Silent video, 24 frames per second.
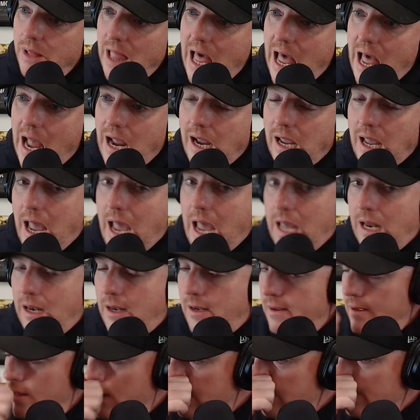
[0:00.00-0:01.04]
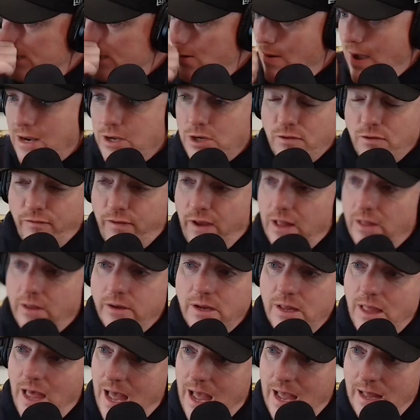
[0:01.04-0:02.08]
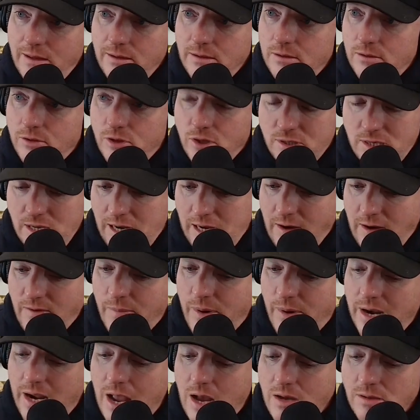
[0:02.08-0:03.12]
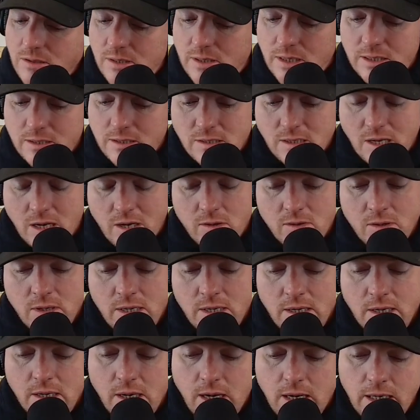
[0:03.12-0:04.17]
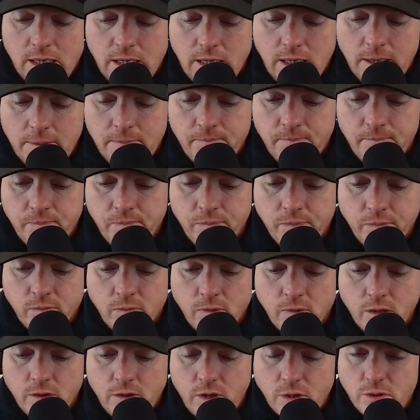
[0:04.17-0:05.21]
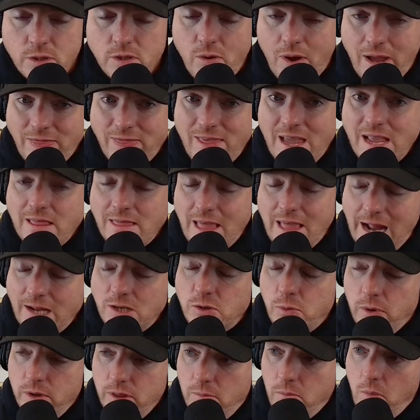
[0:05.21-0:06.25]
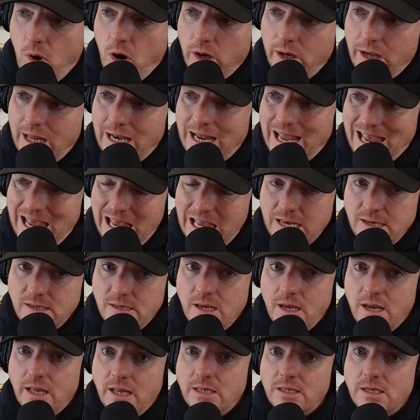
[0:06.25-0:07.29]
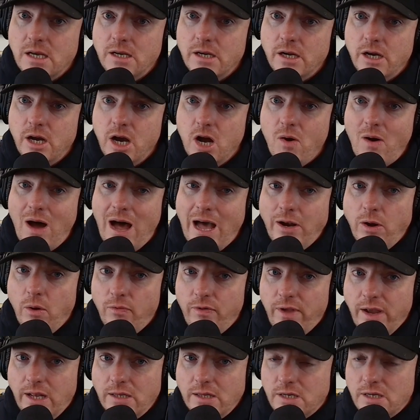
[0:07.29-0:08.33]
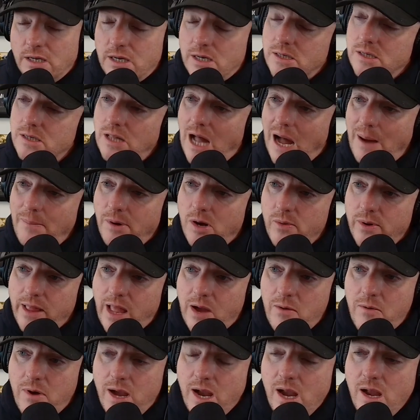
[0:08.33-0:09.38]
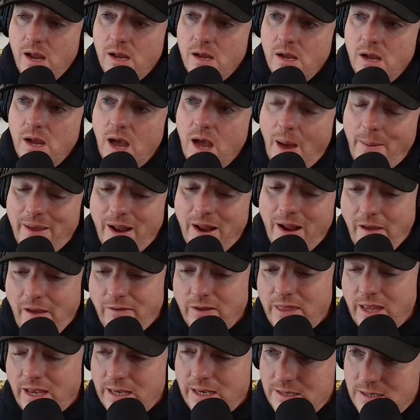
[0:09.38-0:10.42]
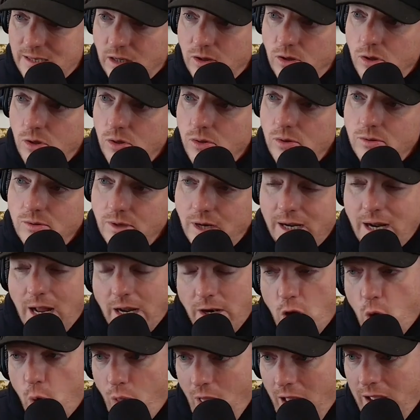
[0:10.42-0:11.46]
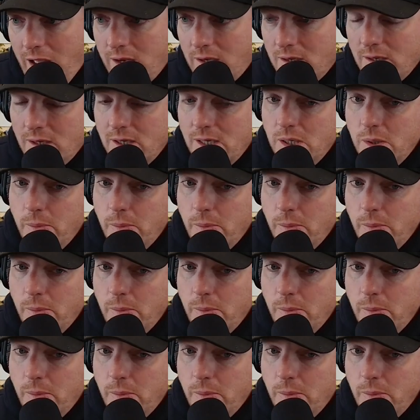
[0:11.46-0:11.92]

the black, and so I just fell into that just like everybody else did. So, um, though, so I think that's where the market is. It's going to go. I don't think it's going to stop going that way. I mean, everything is cyclical, right? I know that,